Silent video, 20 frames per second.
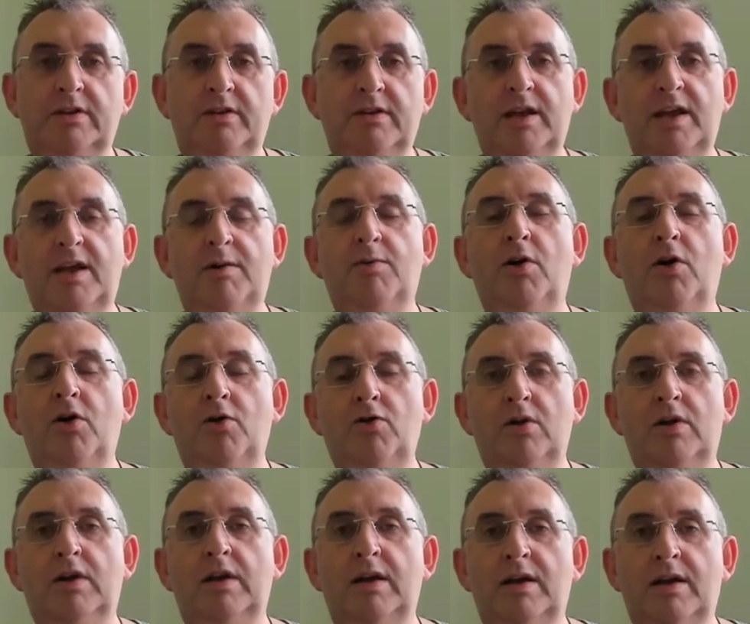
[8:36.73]
Think about how you
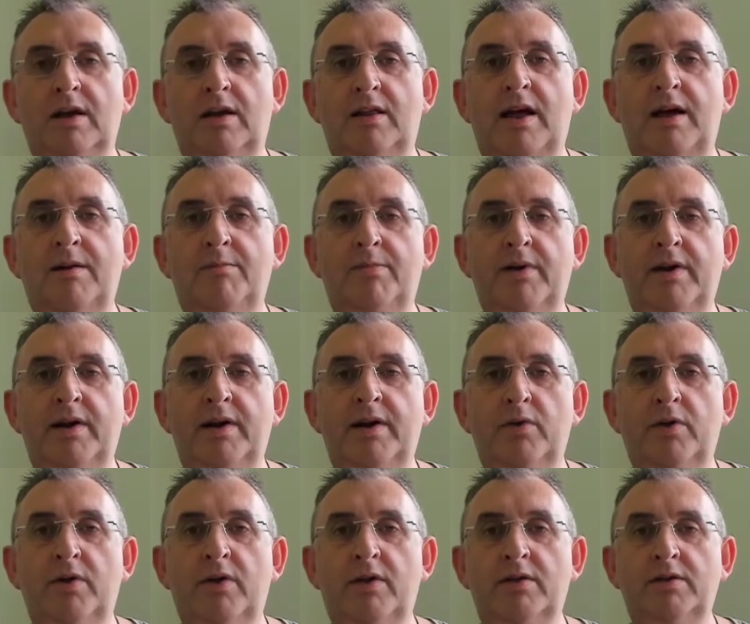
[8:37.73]
can collaborate
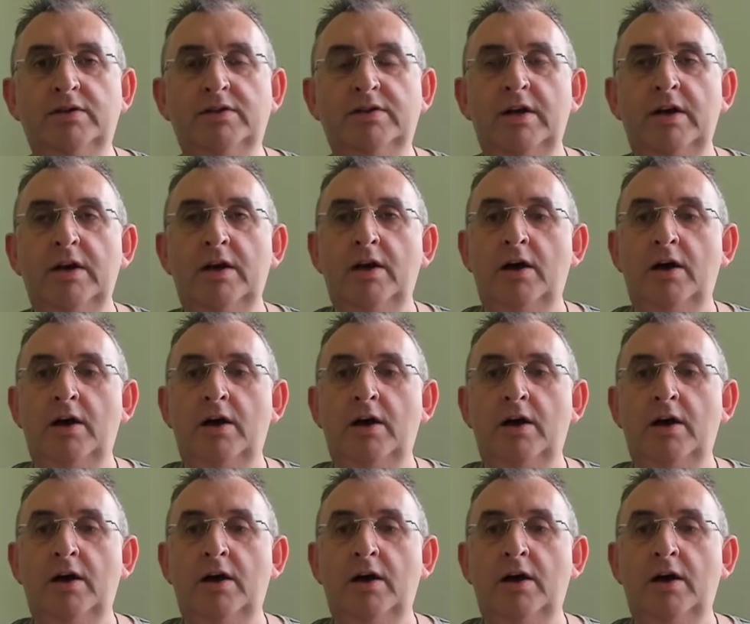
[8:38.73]
with others.